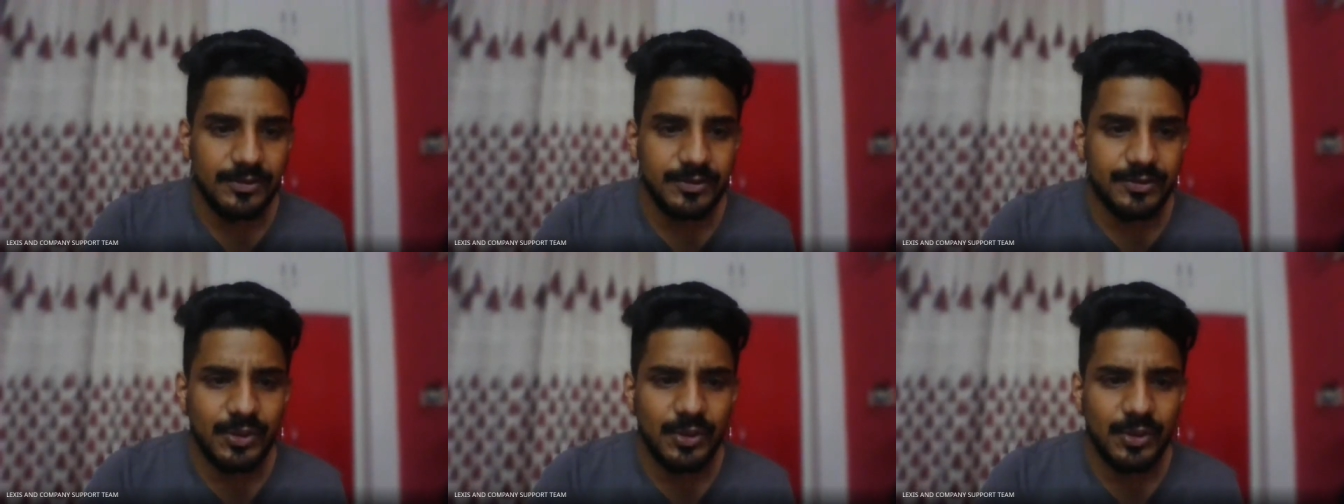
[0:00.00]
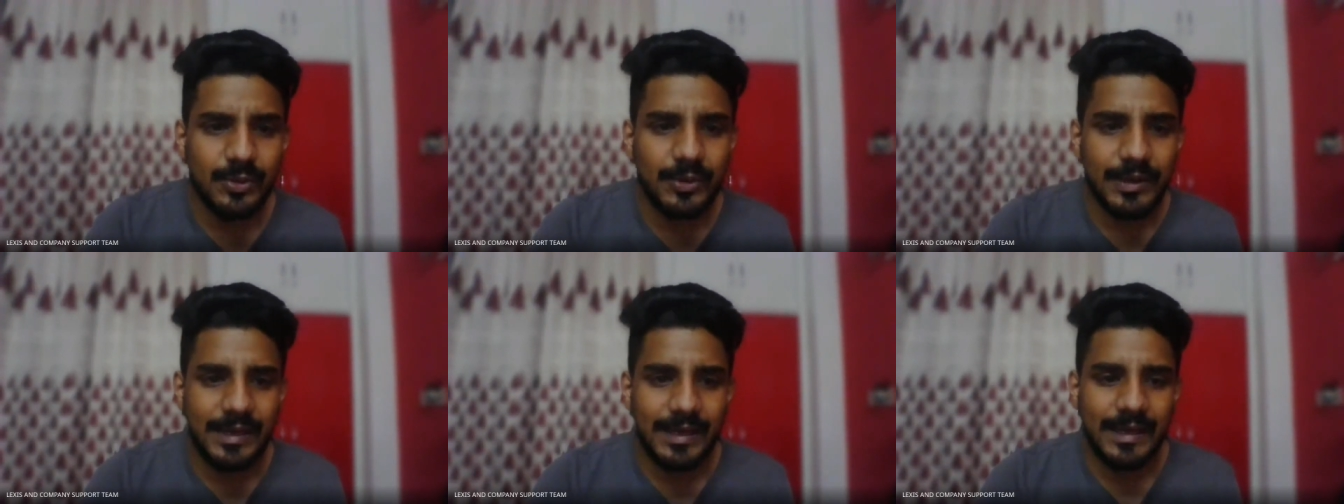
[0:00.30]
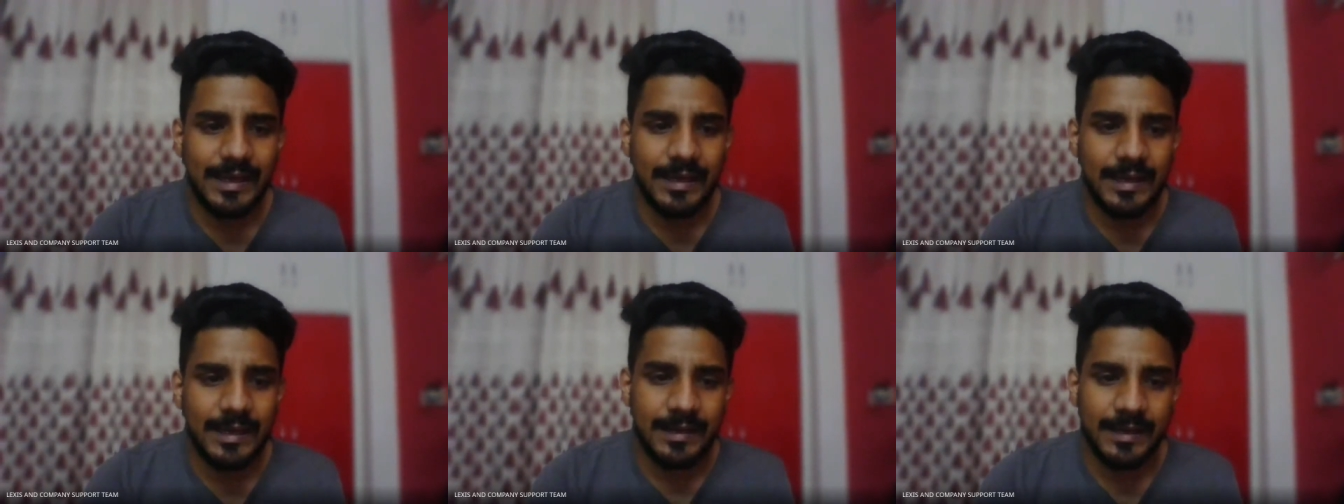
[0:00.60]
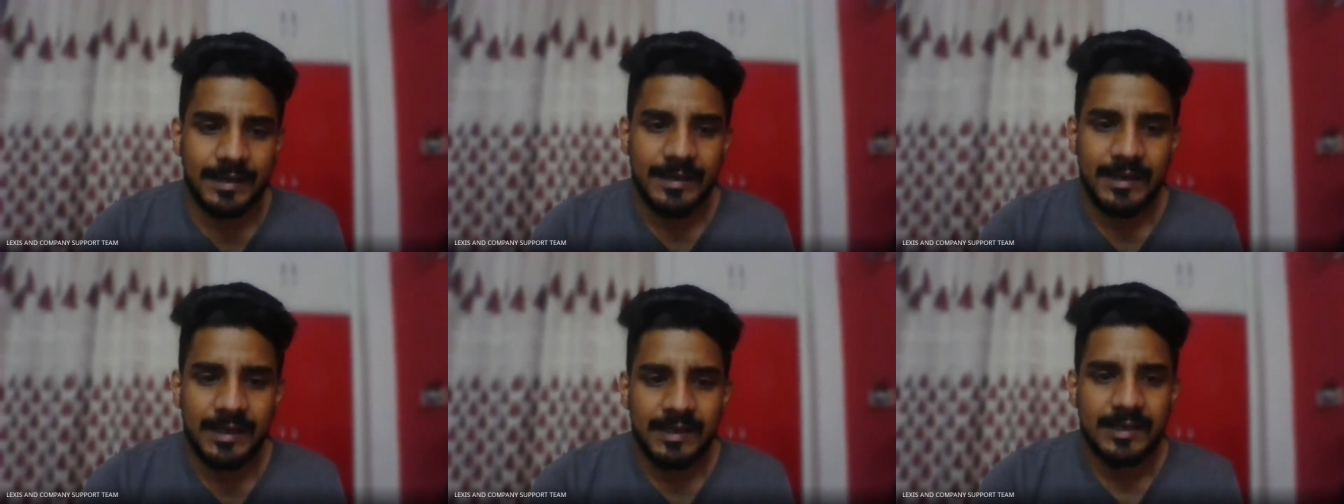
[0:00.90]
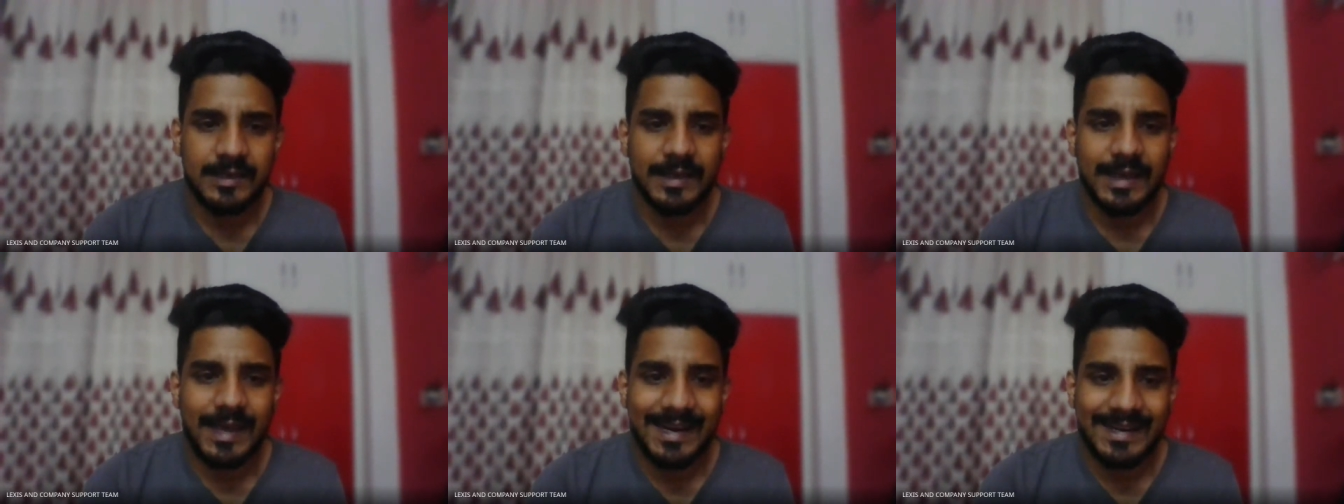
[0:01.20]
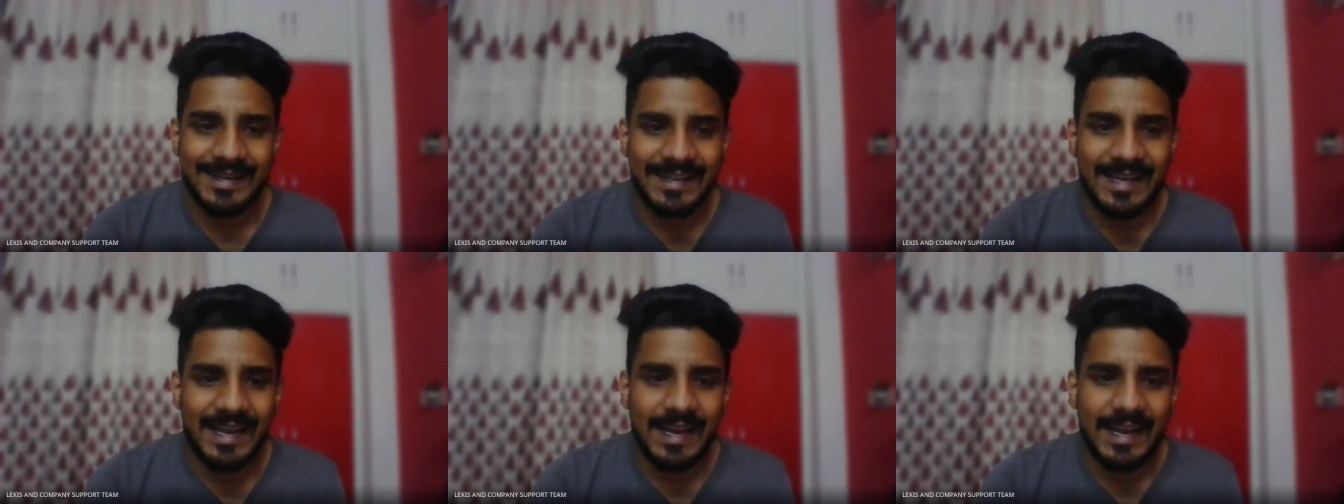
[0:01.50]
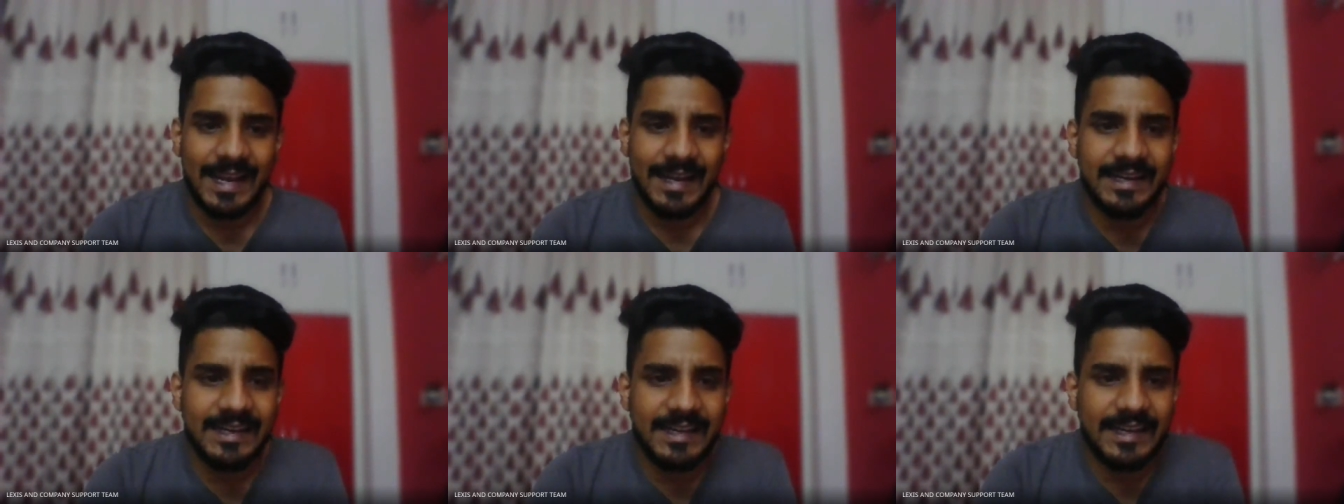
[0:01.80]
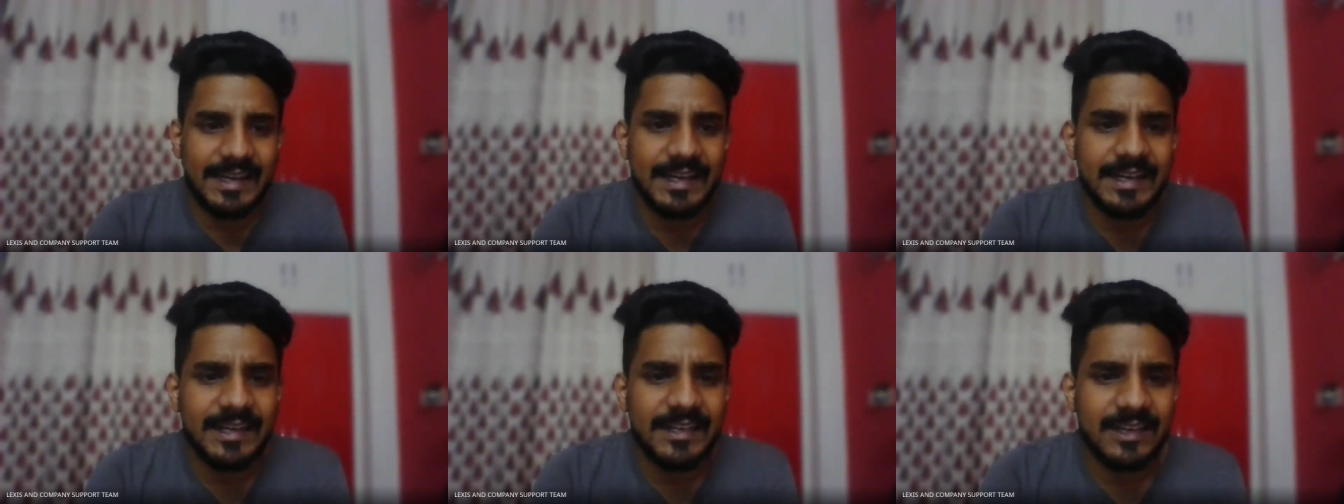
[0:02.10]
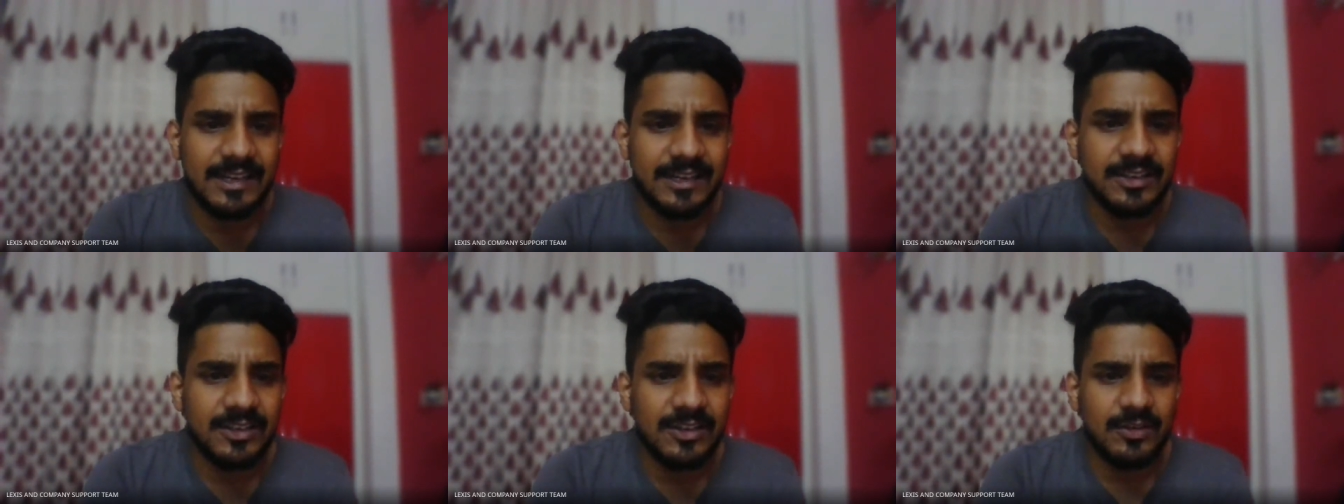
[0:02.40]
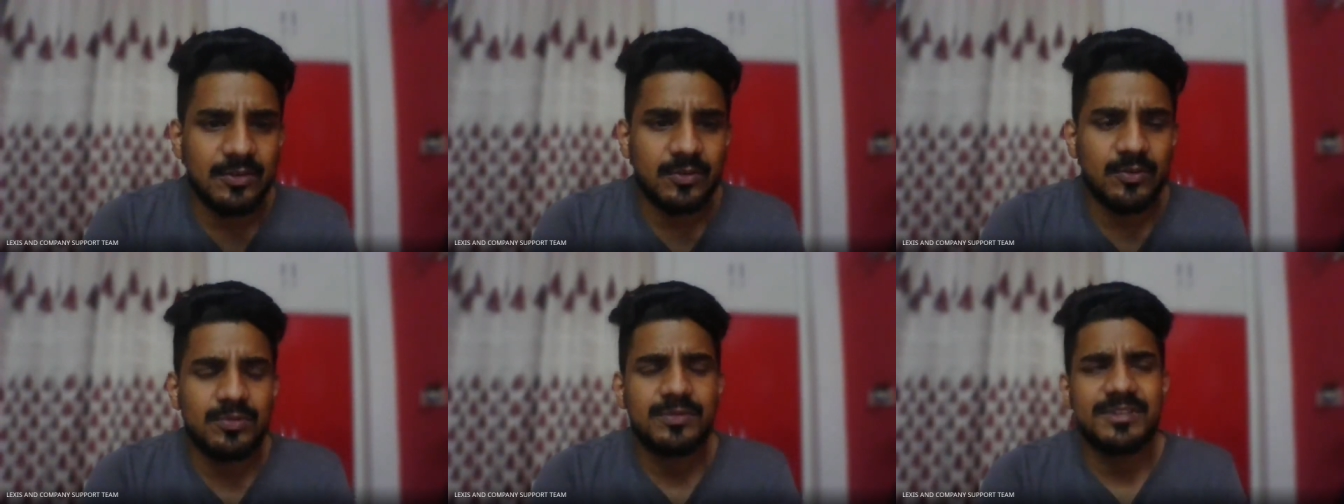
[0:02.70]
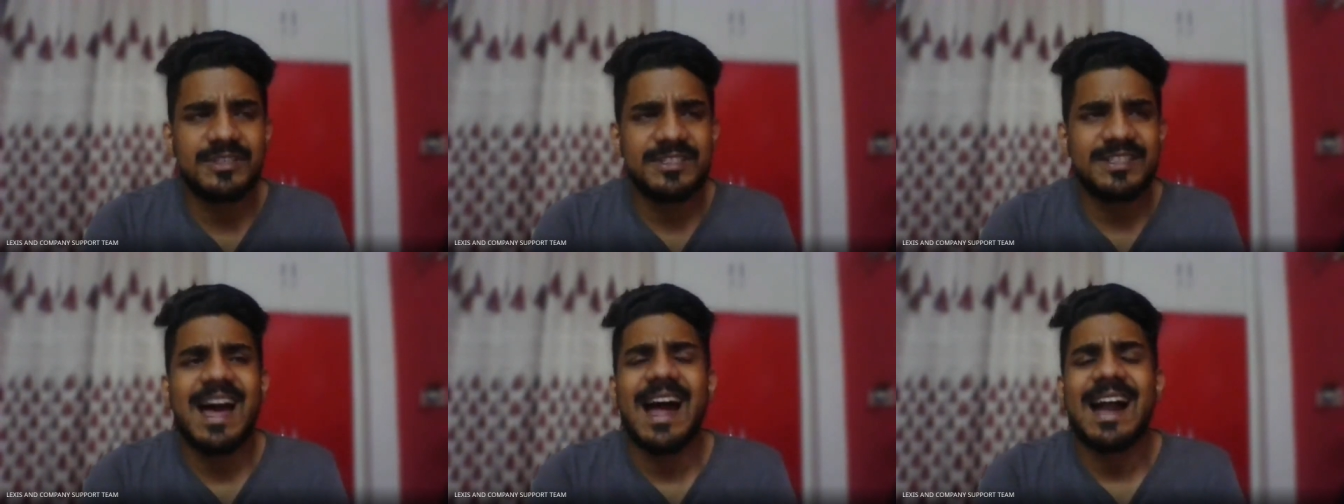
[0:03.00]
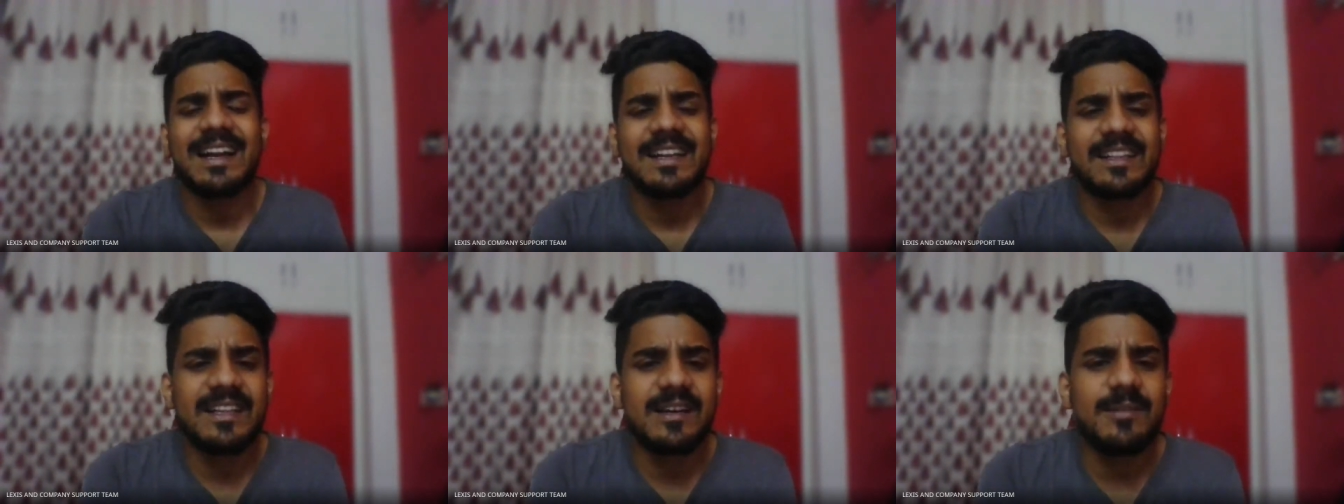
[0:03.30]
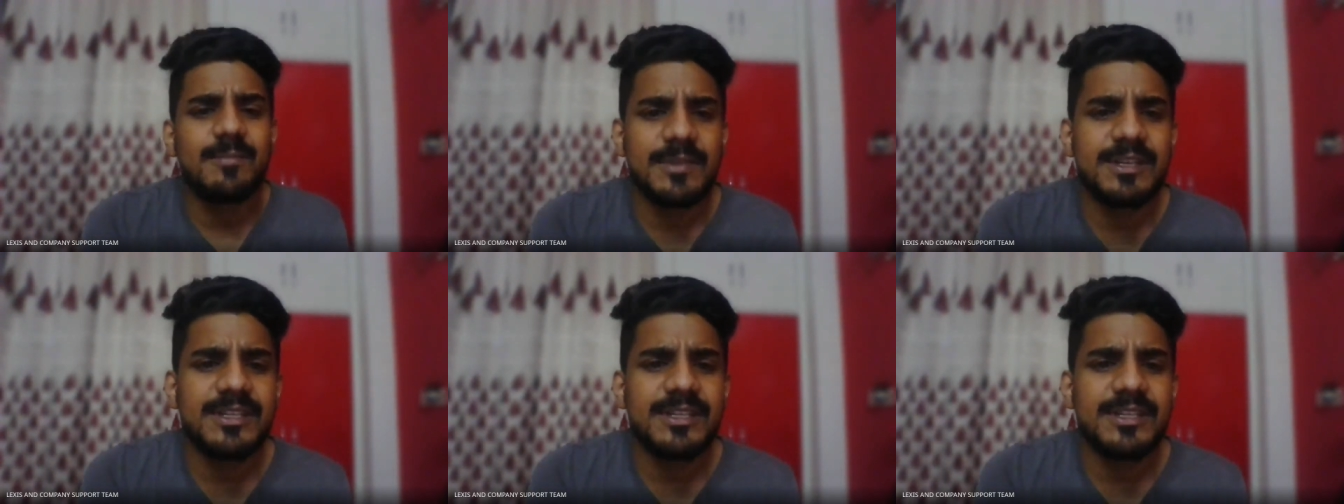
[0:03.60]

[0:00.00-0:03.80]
So at the end it concludes that the